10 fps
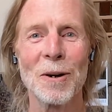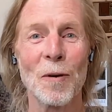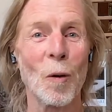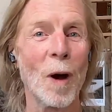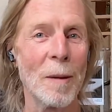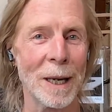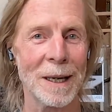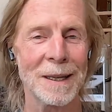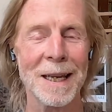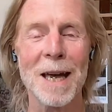overwhelming,
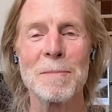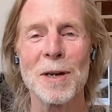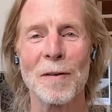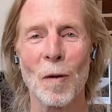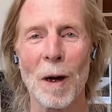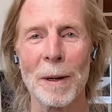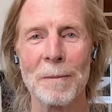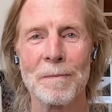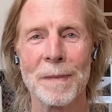can be overwhelming.